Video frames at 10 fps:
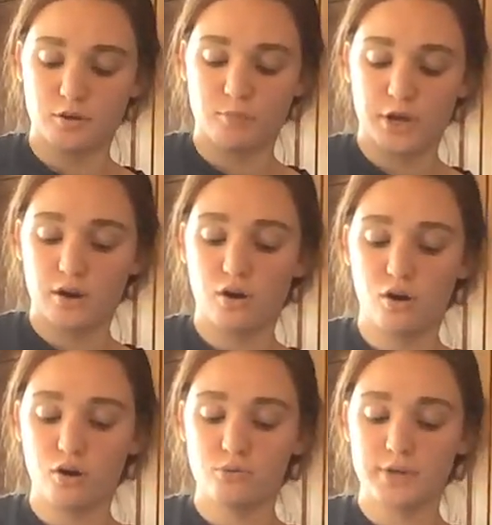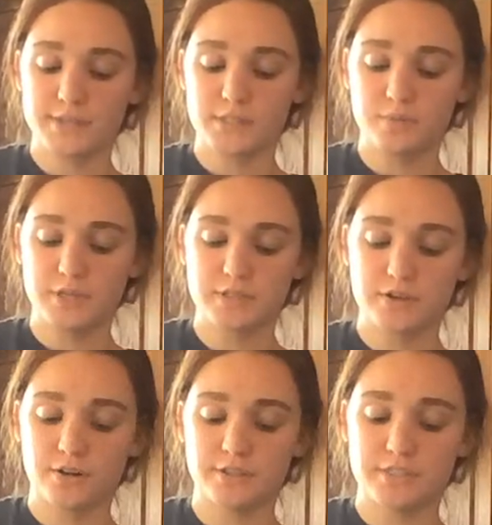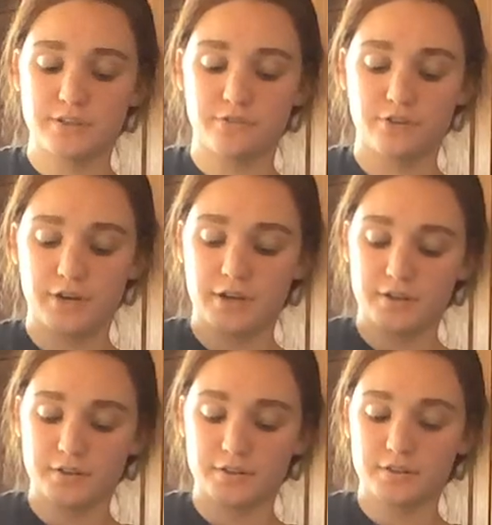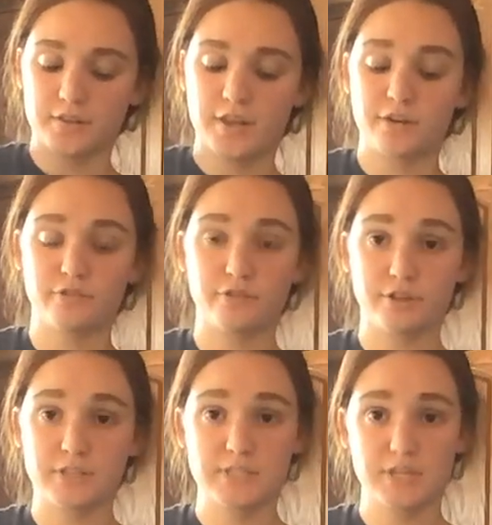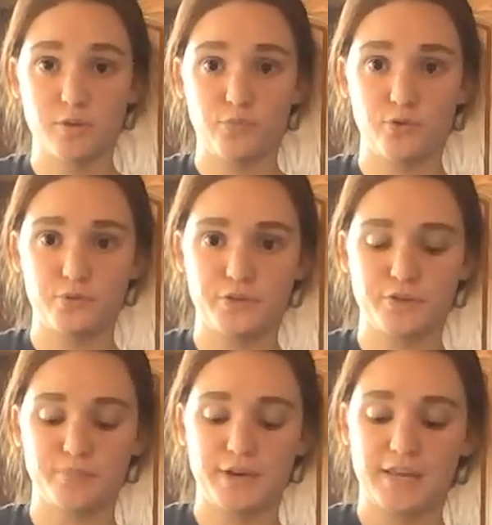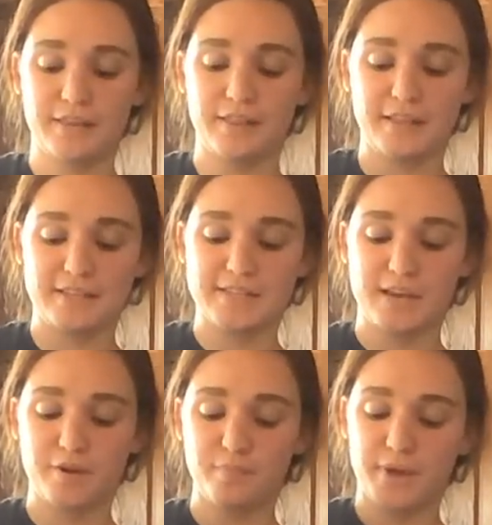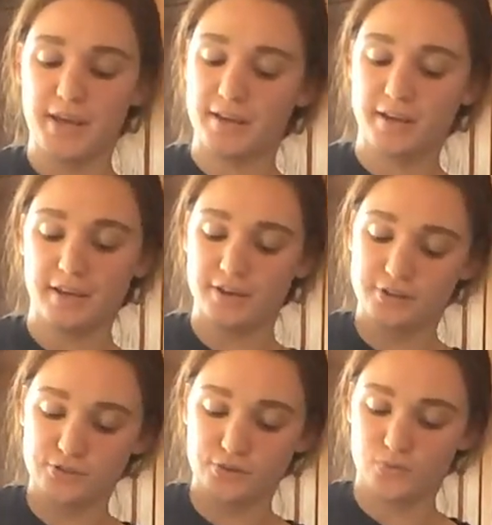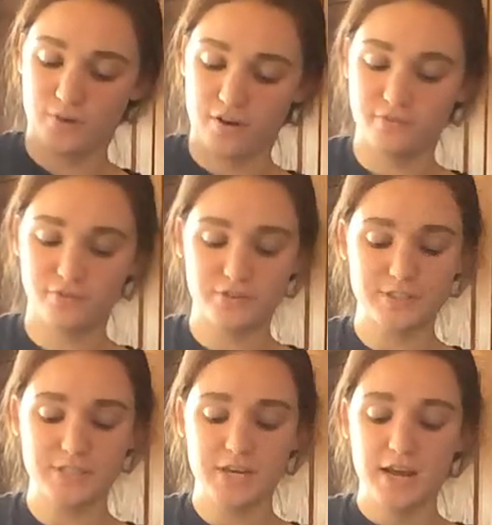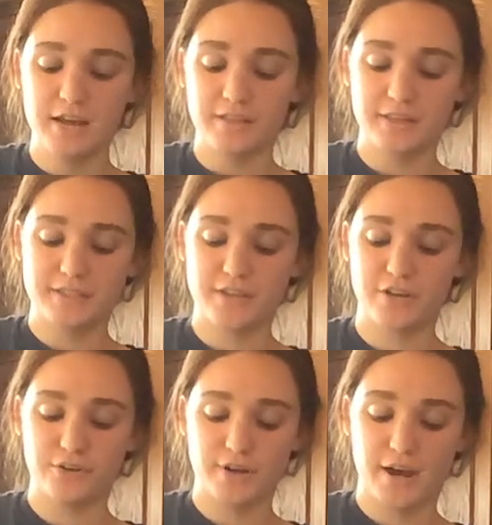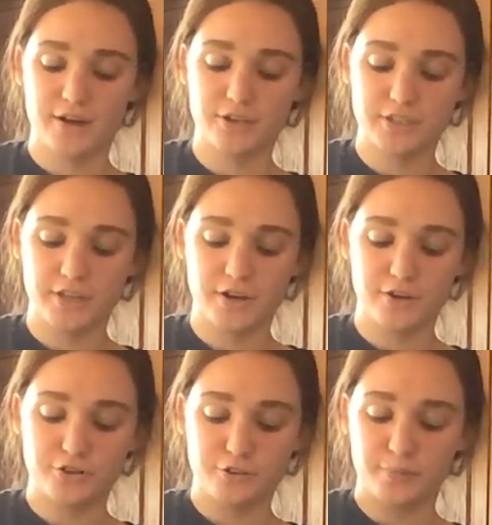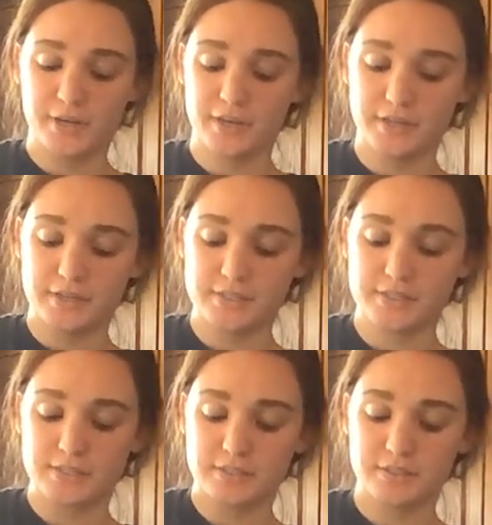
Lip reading: But all recipes are different. Like for example, when you're making things like pancakes or waffles, they tell you to actually undermix.